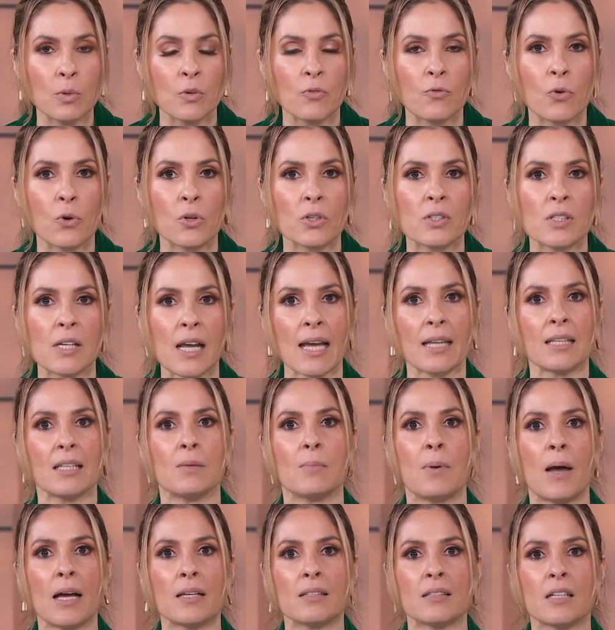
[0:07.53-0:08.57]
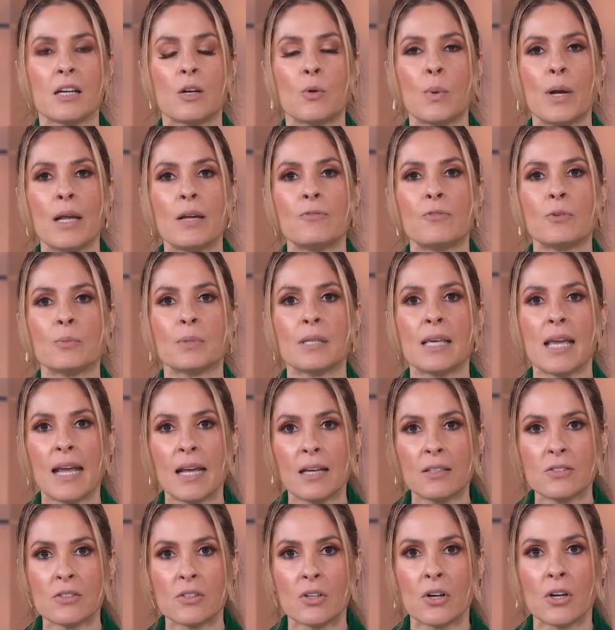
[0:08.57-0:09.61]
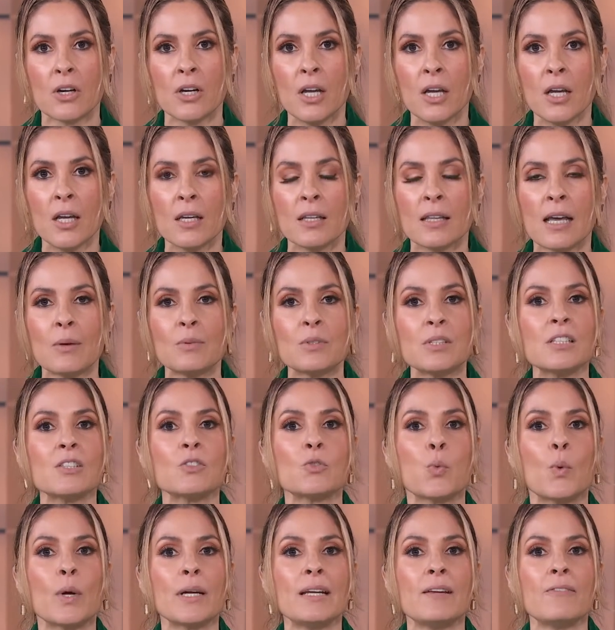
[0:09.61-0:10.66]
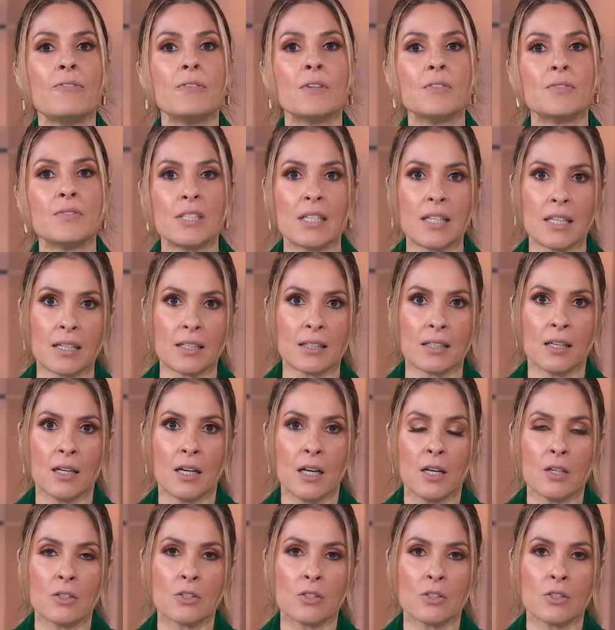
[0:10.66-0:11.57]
before sadly passing away from cancer. That was in 2015.